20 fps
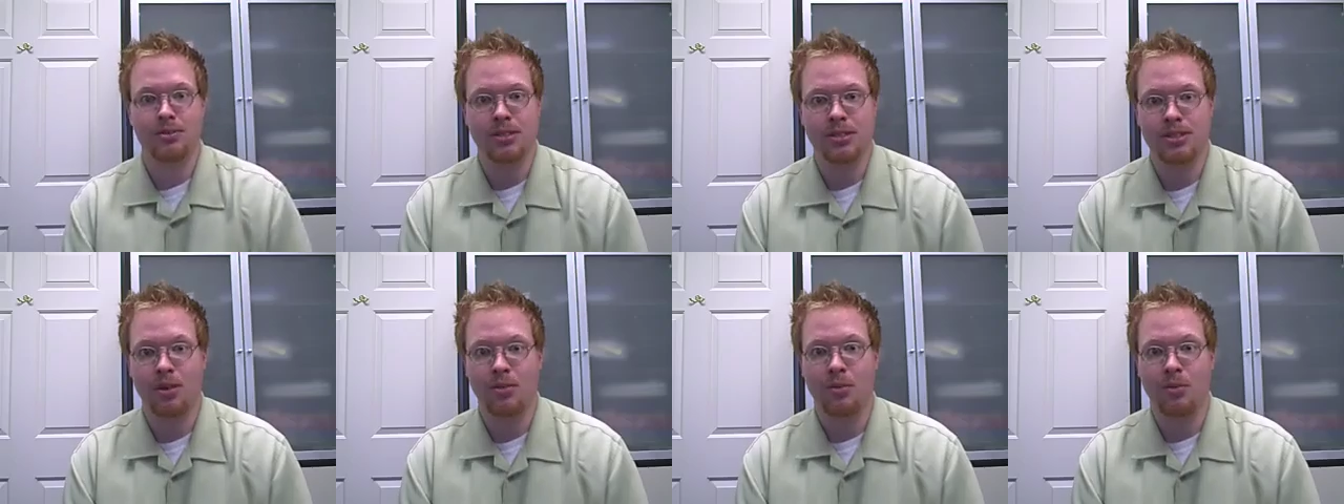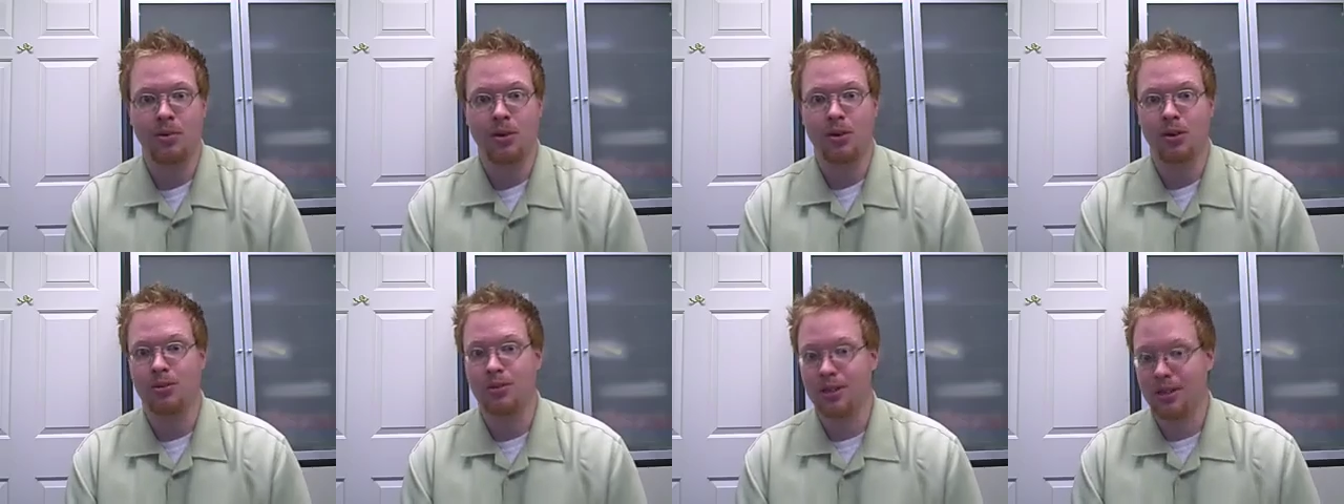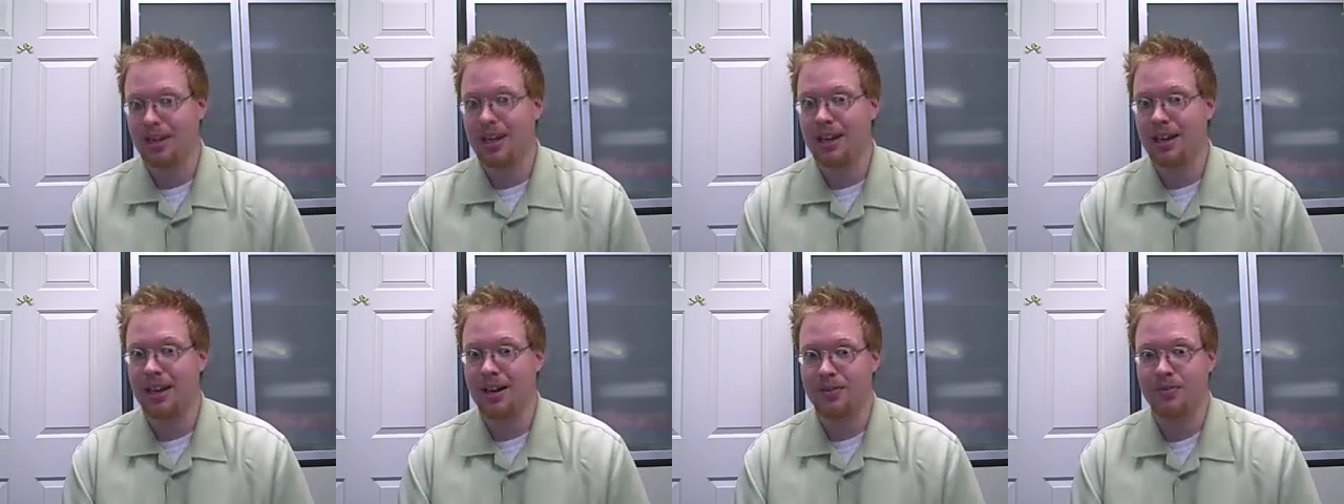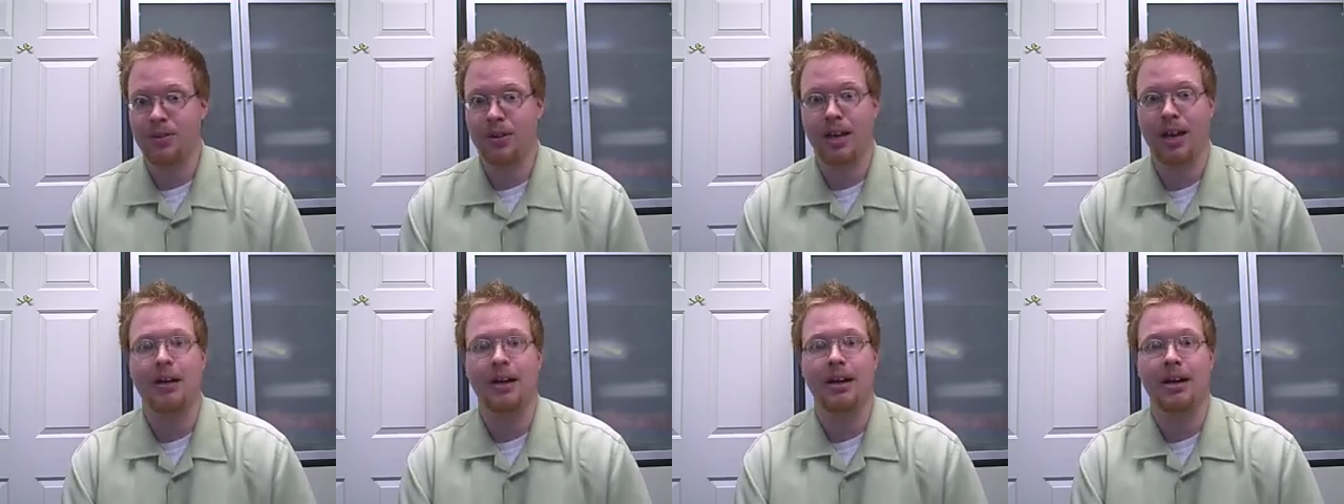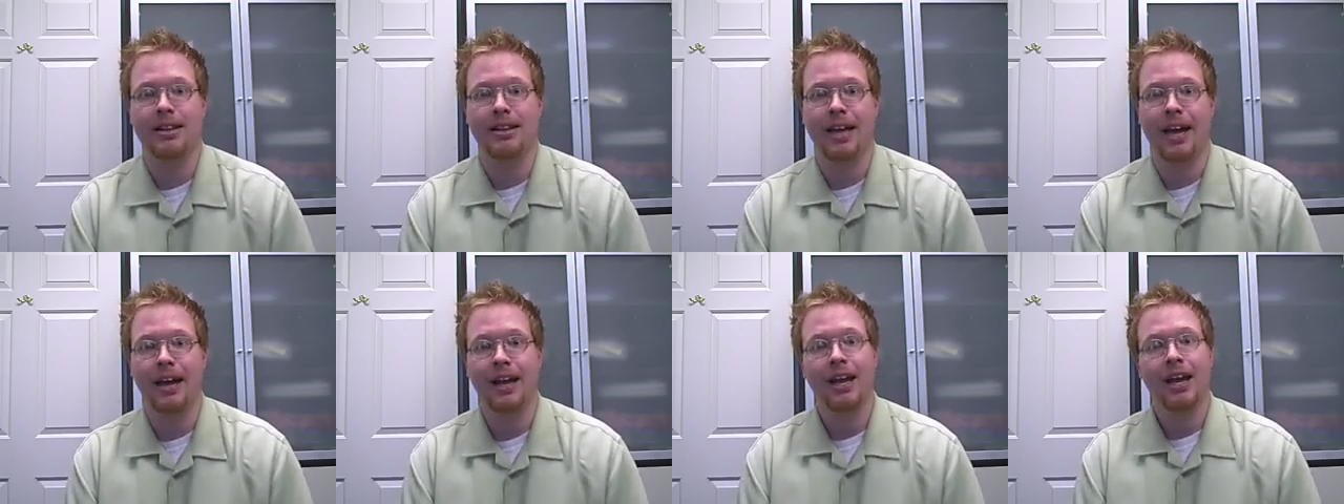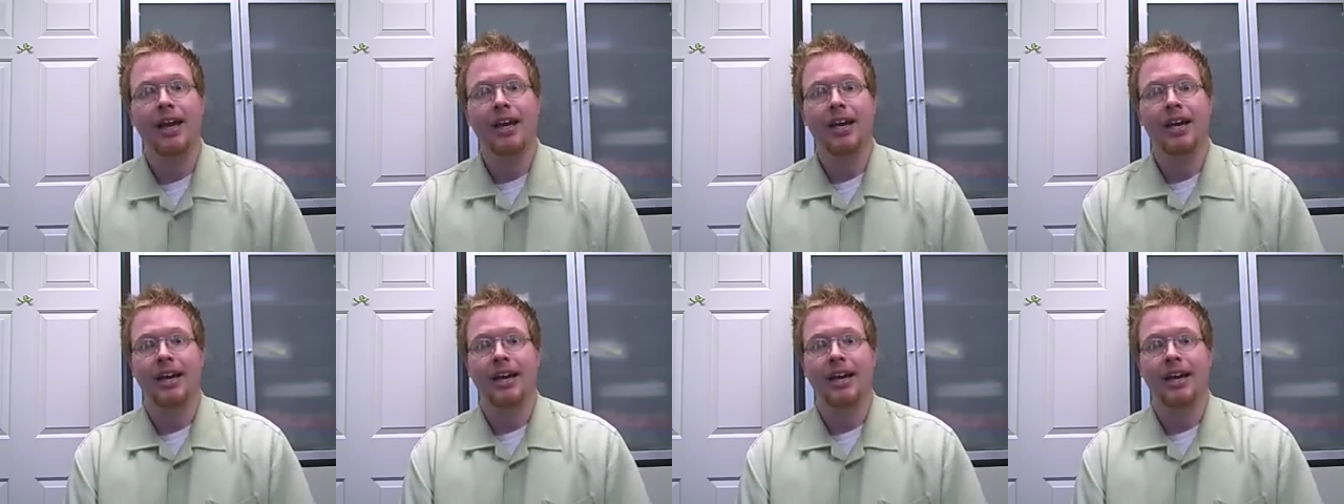and Mrs. Homeowner, we're going to kind of forget about that.